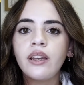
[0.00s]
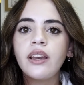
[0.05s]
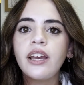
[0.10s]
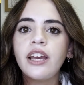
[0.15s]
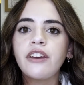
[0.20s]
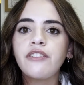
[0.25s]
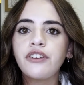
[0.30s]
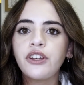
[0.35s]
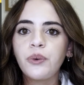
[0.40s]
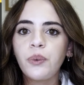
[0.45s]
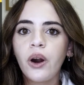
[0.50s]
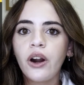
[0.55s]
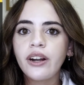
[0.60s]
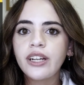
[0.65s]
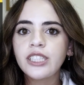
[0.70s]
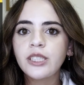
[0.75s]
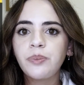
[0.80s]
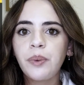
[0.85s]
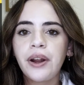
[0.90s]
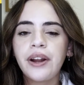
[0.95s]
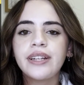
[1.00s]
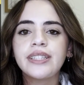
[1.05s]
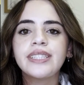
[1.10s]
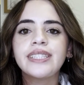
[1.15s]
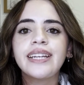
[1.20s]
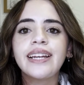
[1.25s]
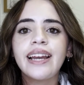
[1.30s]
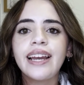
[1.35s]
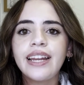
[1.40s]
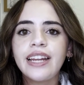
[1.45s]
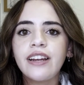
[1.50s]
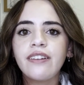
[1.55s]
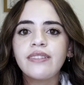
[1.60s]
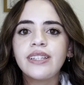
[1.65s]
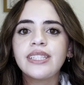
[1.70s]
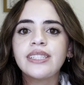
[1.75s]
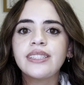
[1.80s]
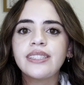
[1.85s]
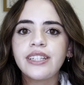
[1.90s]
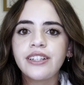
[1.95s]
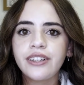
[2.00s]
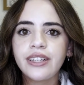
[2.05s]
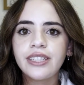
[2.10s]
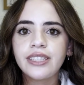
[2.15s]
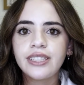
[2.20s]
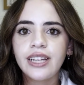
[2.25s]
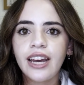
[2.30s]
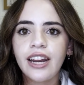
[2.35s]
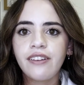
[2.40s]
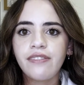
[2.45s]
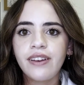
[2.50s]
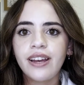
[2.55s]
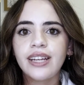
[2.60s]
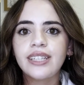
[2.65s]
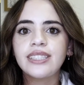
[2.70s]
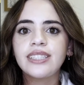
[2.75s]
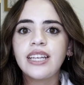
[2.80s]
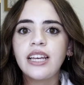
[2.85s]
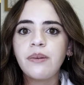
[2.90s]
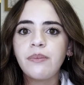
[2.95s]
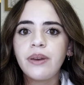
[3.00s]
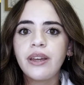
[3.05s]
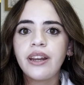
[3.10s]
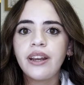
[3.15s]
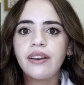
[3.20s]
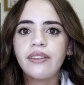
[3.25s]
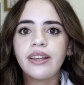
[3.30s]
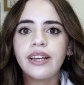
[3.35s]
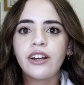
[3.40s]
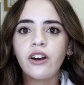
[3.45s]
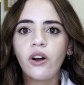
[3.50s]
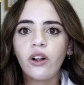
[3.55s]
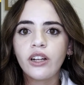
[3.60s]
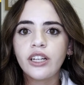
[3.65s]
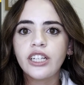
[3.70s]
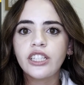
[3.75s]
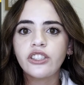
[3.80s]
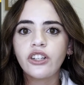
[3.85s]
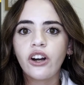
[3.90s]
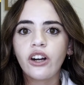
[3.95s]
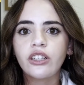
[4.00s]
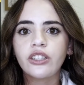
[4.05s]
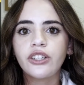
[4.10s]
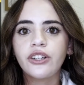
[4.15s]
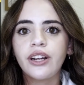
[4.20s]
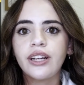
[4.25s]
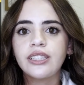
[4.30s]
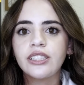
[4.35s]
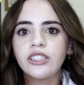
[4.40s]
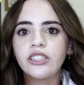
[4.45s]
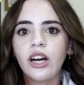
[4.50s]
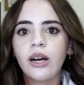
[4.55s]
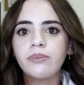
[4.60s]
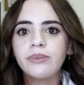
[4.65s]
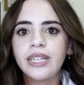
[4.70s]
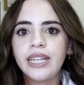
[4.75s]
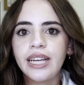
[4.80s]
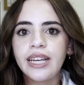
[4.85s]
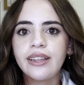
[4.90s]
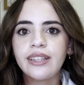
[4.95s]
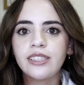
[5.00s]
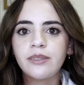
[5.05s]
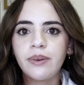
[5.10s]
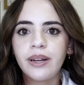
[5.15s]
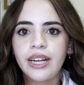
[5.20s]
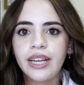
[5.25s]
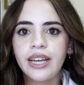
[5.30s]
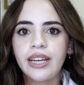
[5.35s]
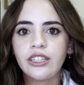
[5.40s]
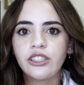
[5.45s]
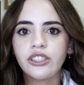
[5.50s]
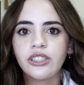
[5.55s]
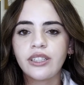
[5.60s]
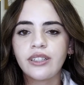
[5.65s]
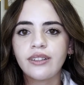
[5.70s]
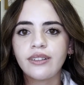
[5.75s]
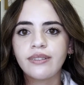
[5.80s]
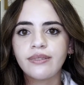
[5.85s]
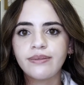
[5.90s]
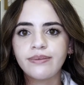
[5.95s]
If you are experiencing any of these serious side effects, immediately call your doctor and stop taking this medication.